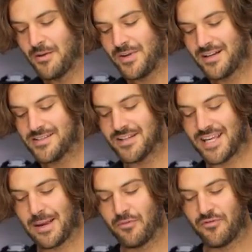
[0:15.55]
because the
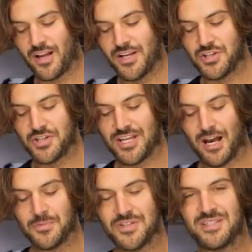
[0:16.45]
camouflage just
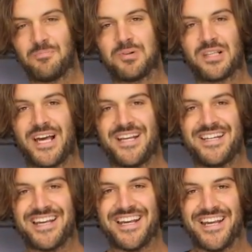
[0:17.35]
helps it to
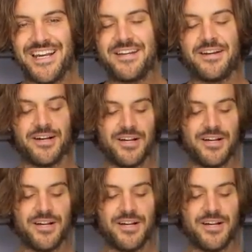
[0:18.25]
blend in.